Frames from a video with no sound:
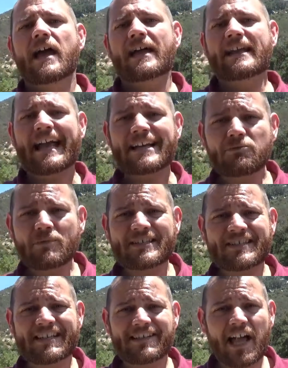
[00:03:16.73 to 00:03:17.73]
And as we
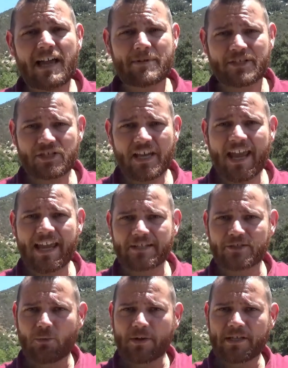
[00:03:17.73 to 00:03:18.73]
see climate
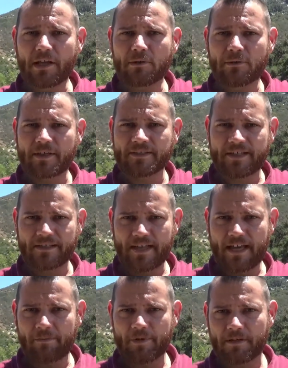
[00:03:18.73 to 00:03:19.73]
change, one of the other things that's
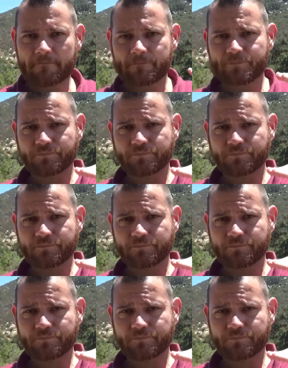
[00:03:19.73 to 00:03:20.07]
happening